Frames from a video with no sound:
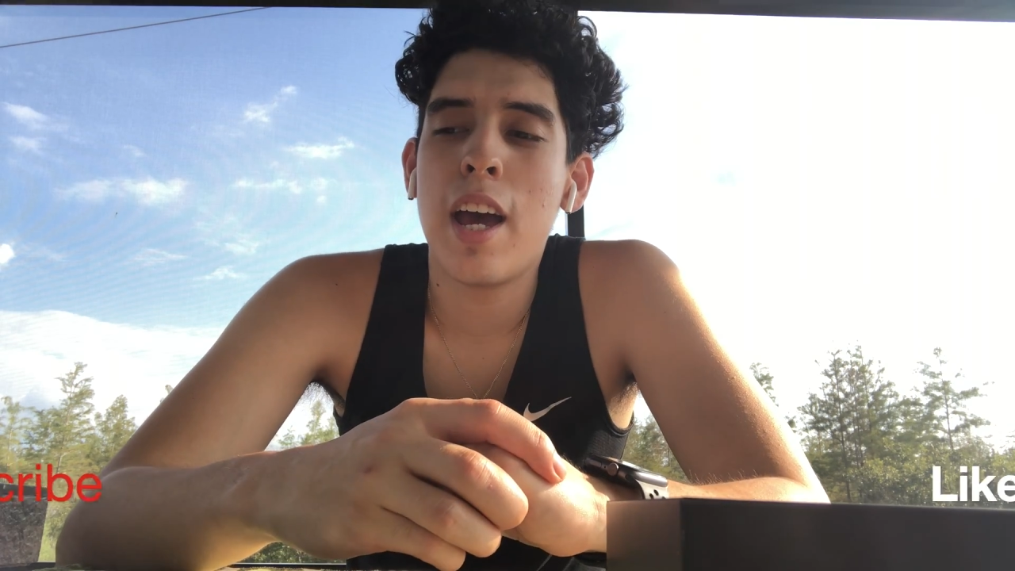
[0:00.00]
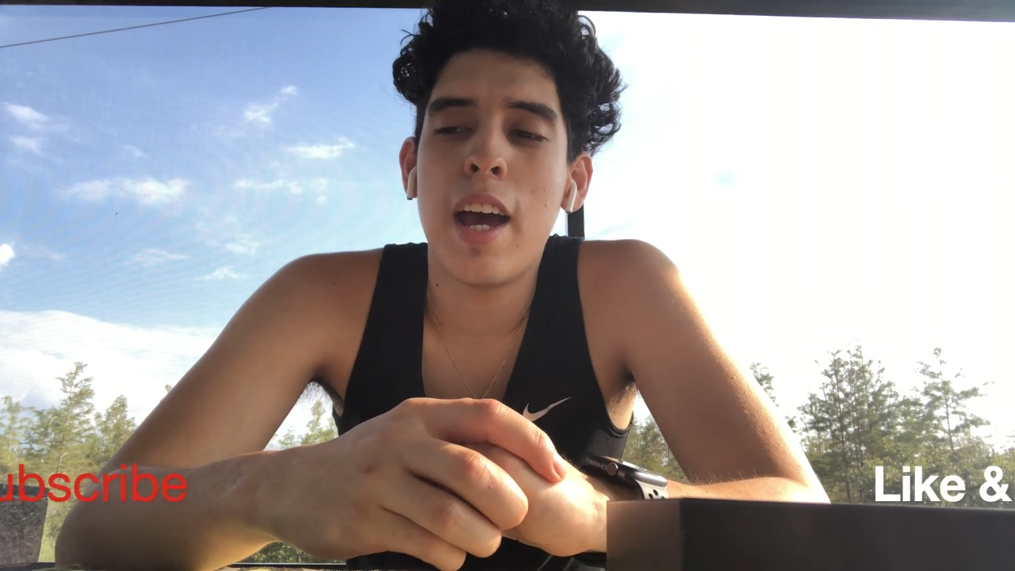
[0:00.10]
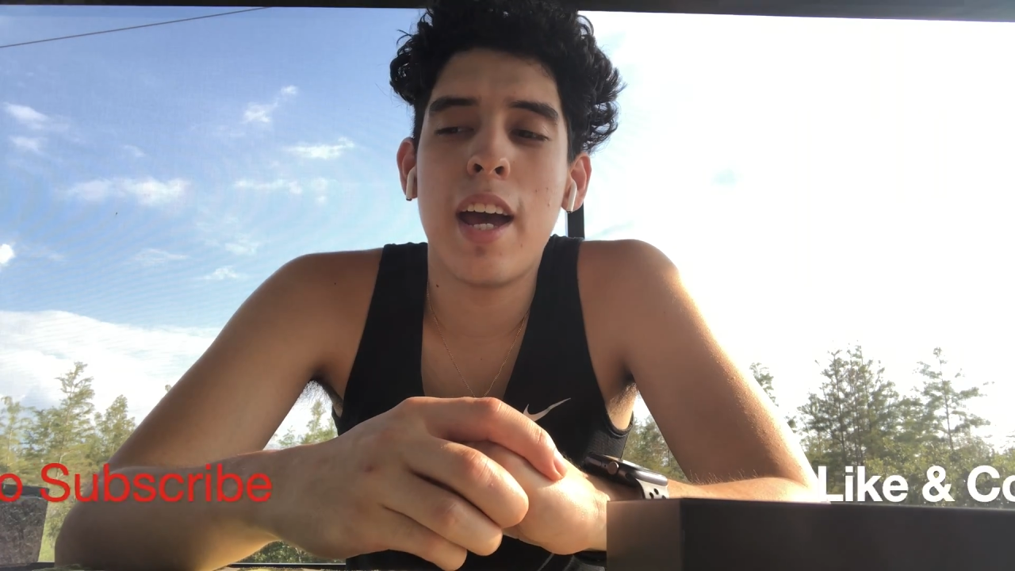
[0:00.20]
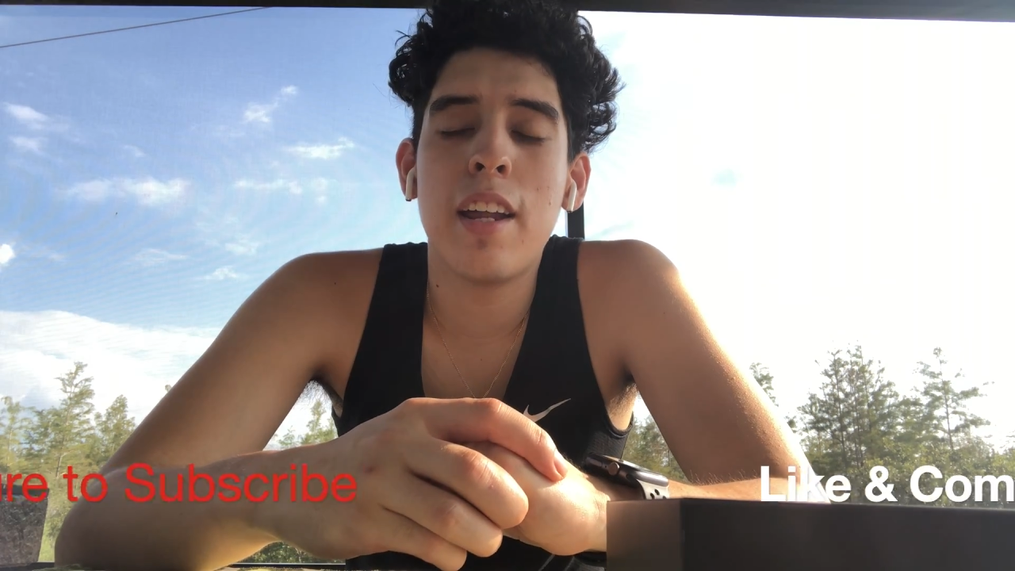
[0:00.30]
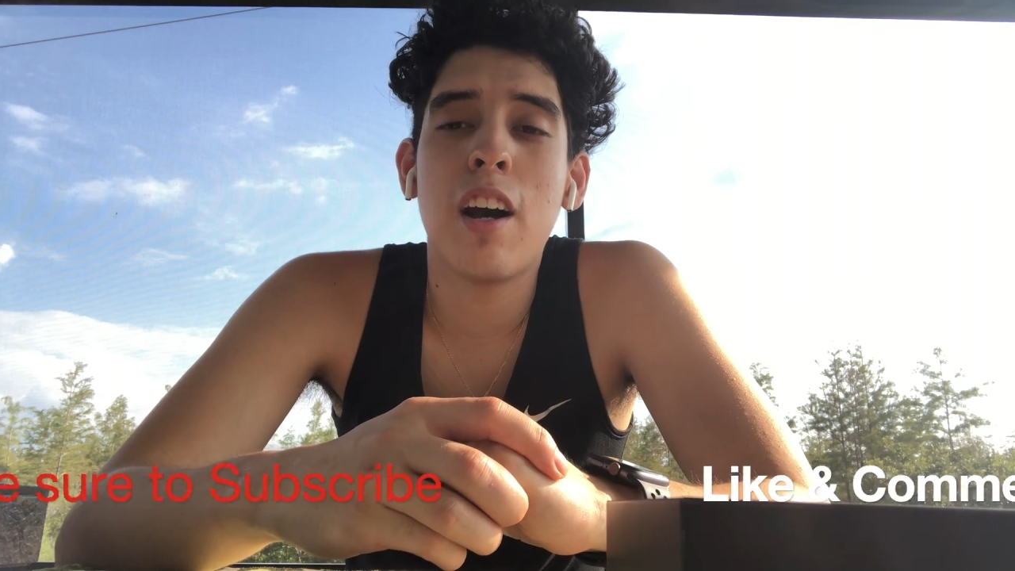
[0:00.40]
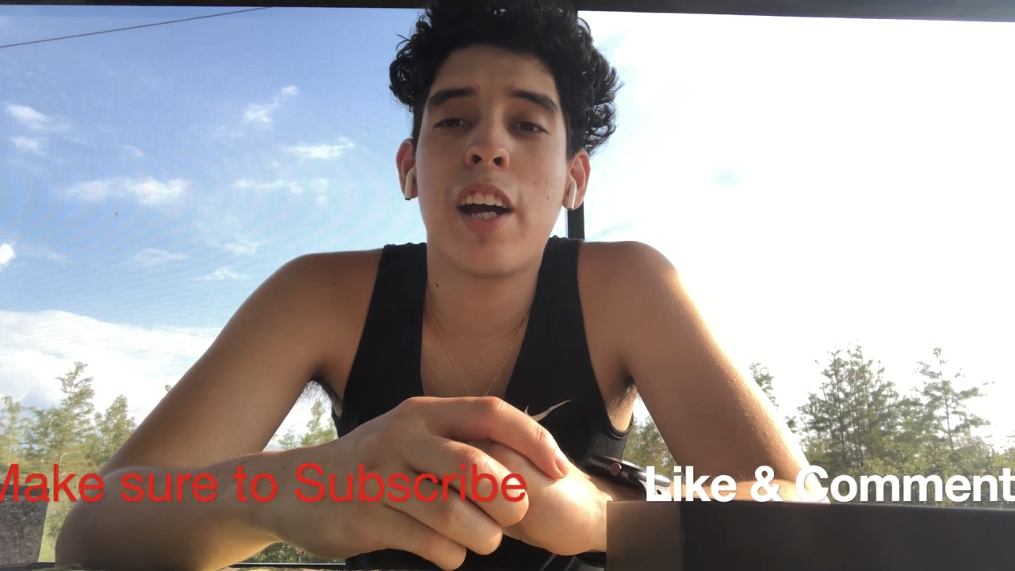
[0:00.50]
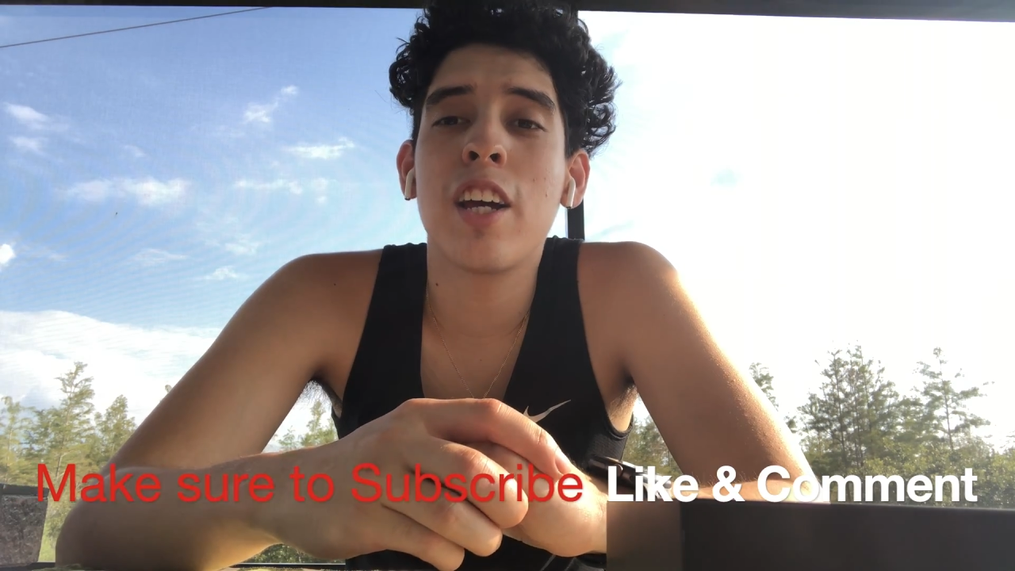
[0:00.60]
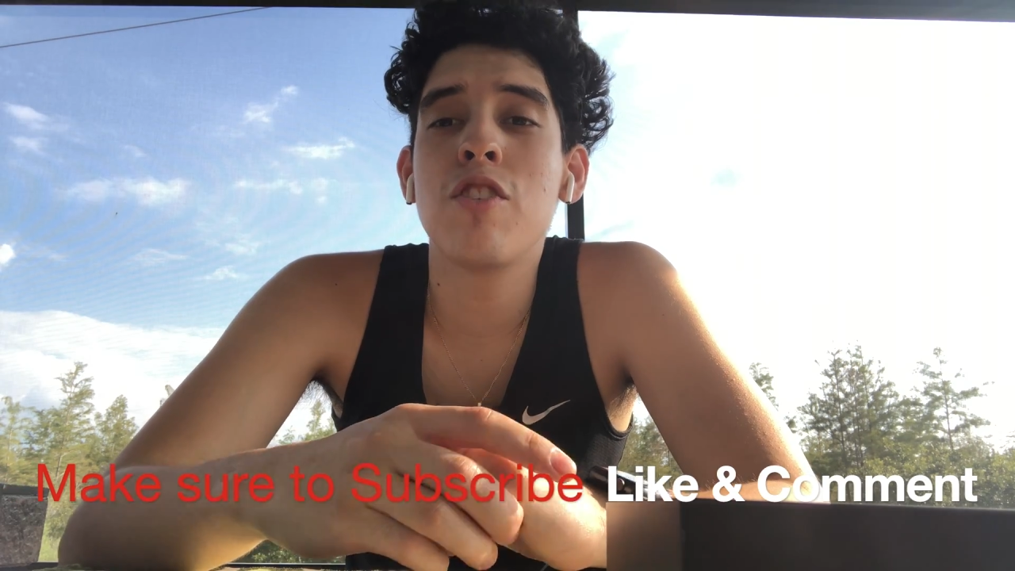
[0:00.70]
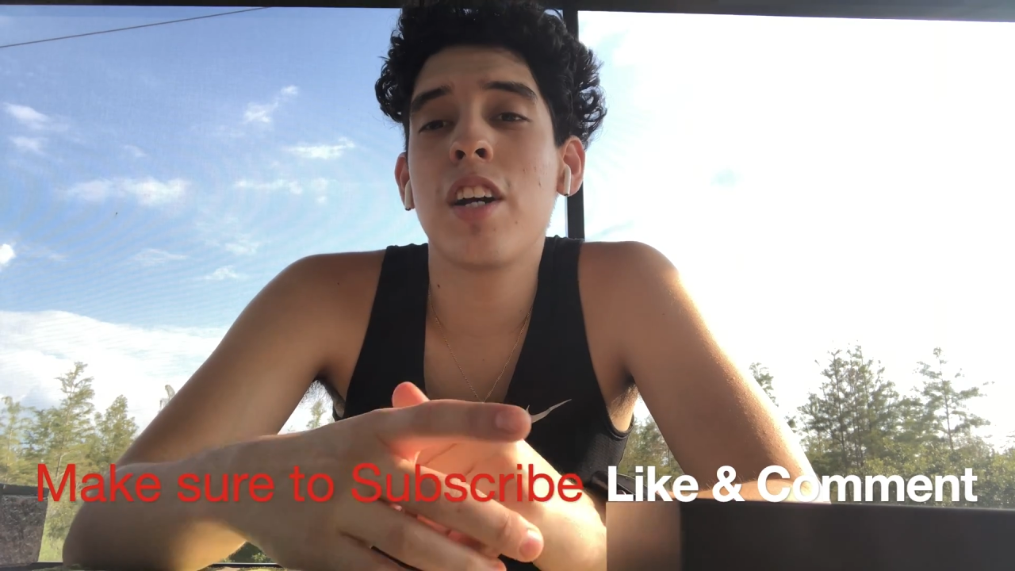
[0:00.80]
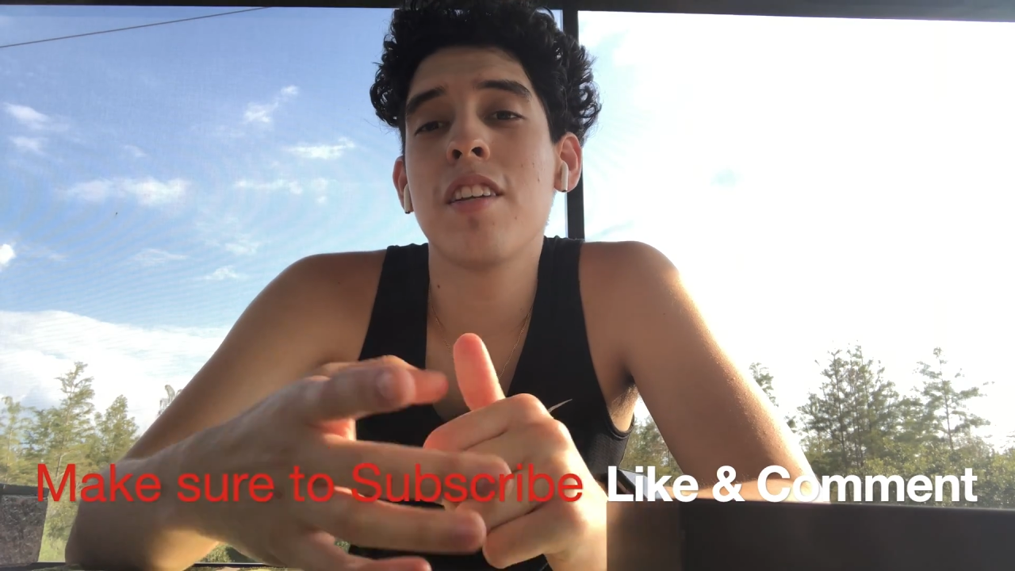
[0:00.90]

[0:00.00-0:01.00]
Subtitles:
and I'll catch you